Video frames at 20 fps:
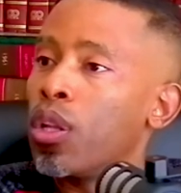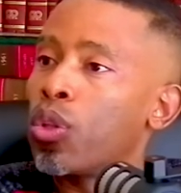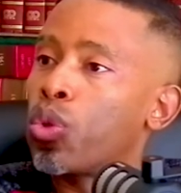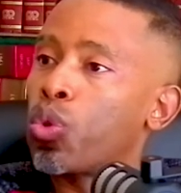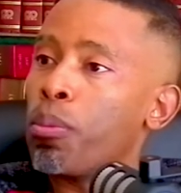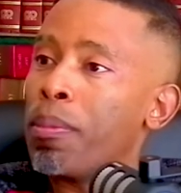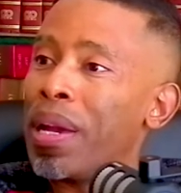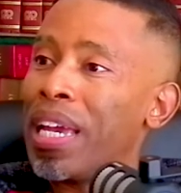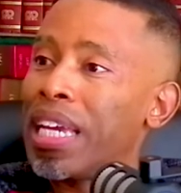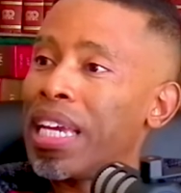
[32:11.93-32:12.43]

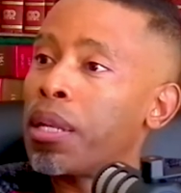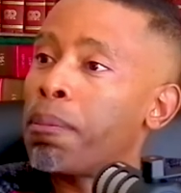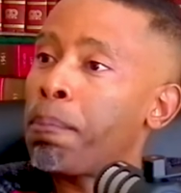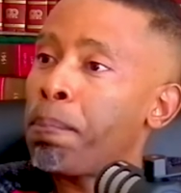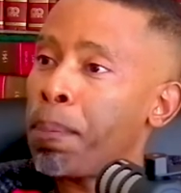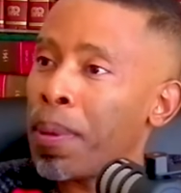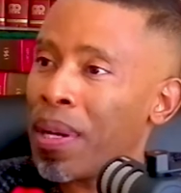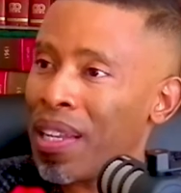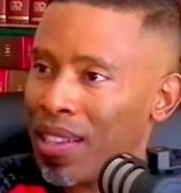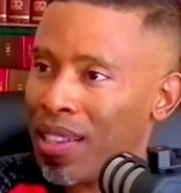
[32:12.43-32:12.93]
to make
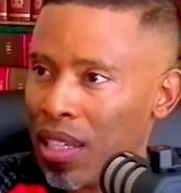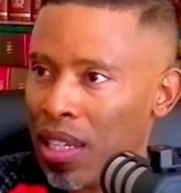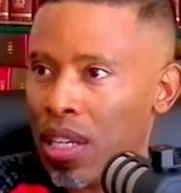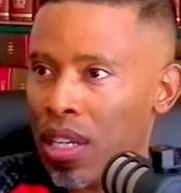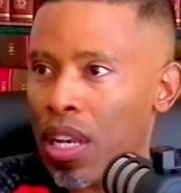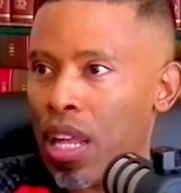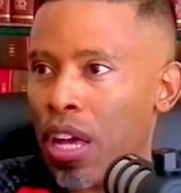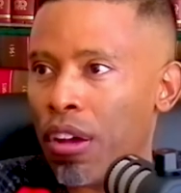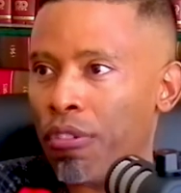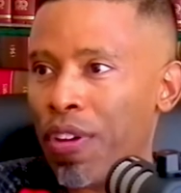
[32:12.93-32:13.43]
it pretty
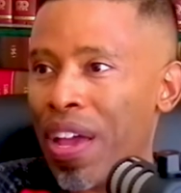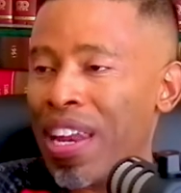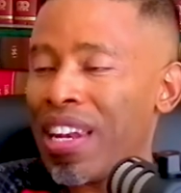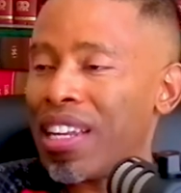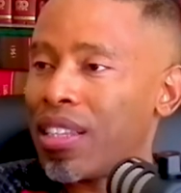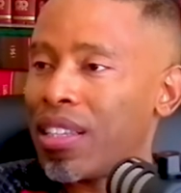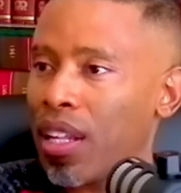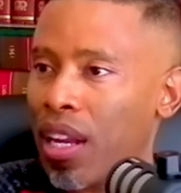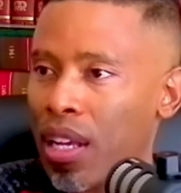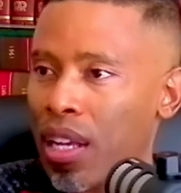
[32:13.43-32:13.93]
enough and
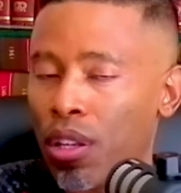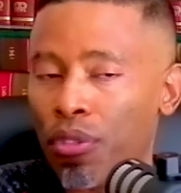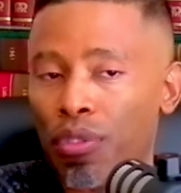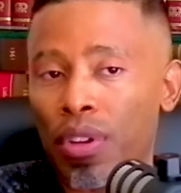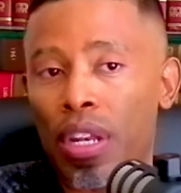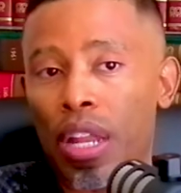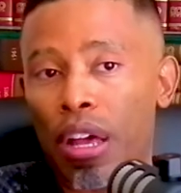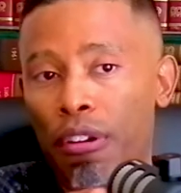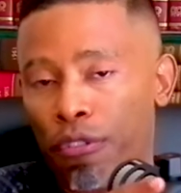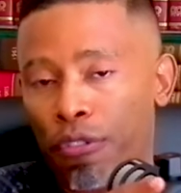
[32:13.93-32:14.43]
attractive
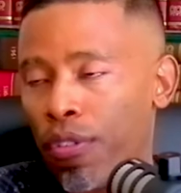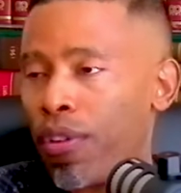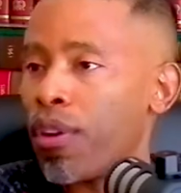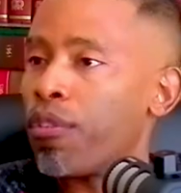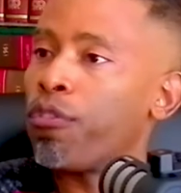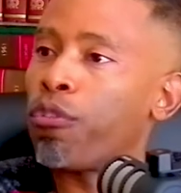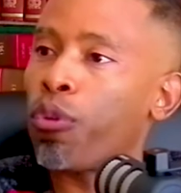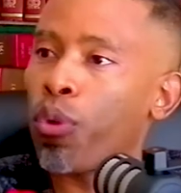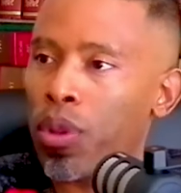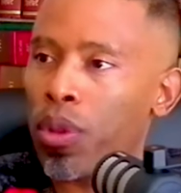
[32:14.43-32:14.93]
enough
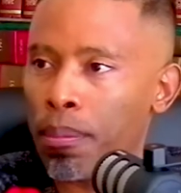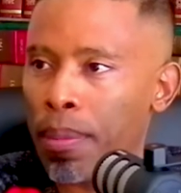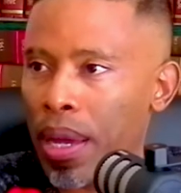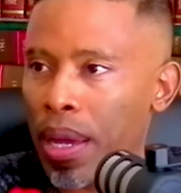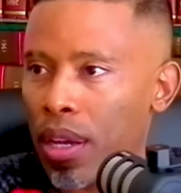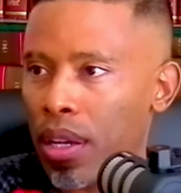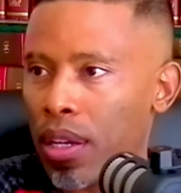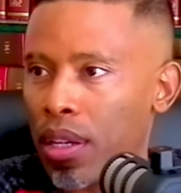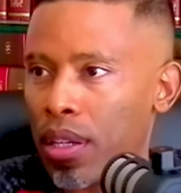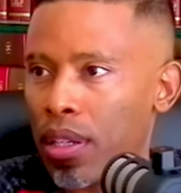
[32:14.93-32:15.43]
for the
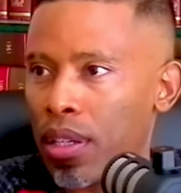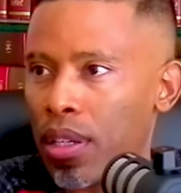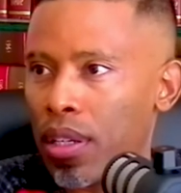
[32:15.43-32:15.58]
bank.